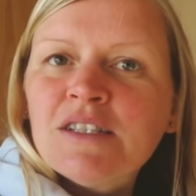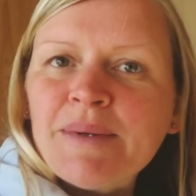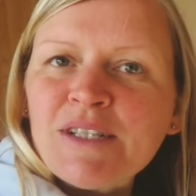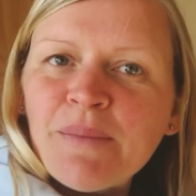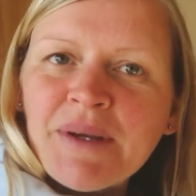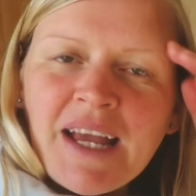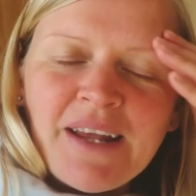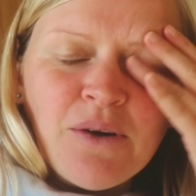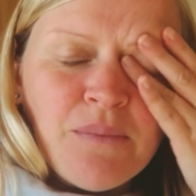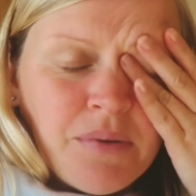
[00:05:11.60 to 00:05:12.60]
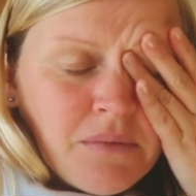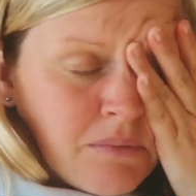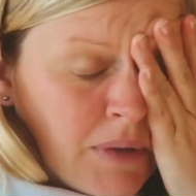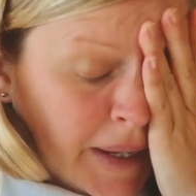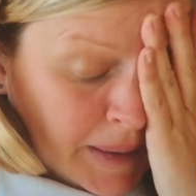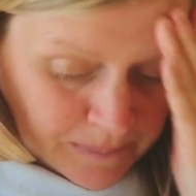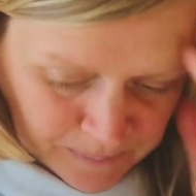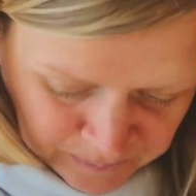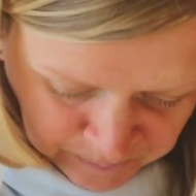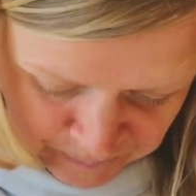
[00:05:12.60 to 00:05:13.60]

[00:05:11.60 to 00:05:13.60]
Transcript: So he's not been getting up um,